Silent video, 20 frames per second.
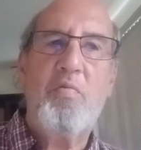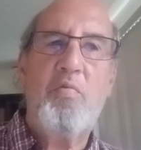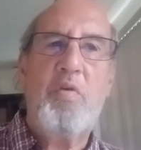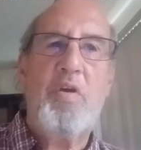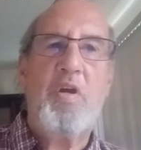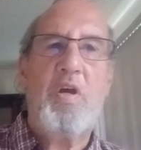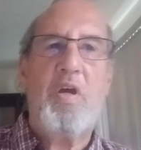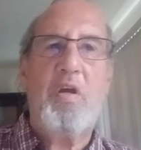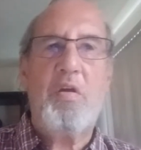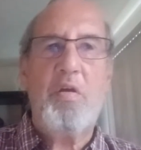
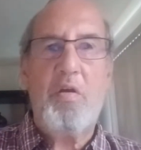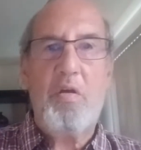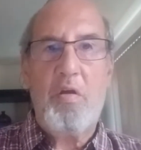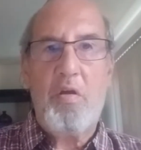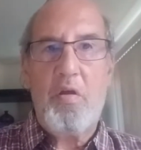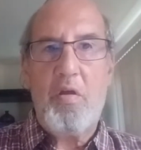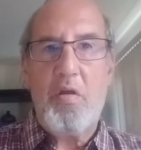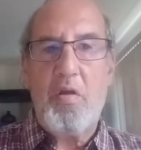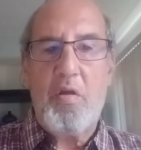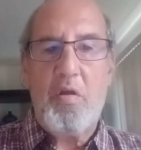when I
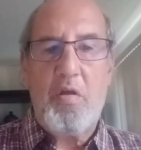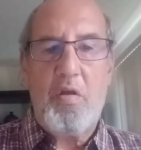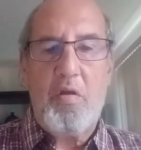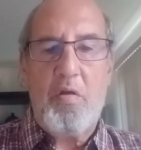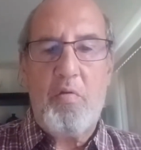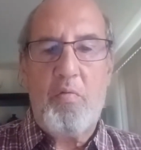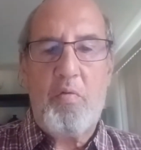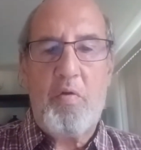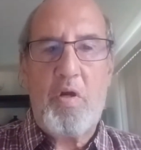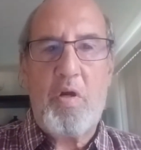
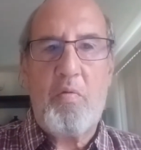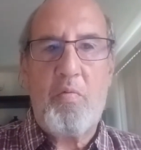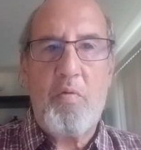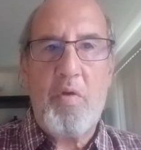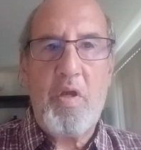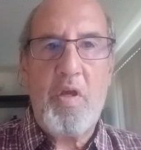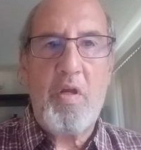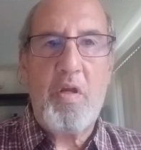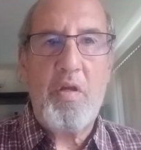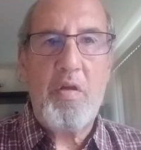
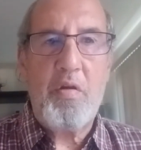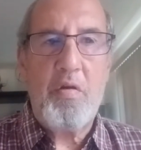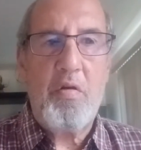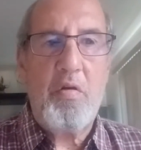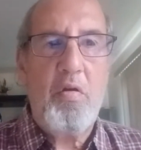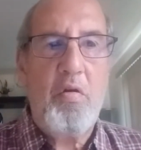read it.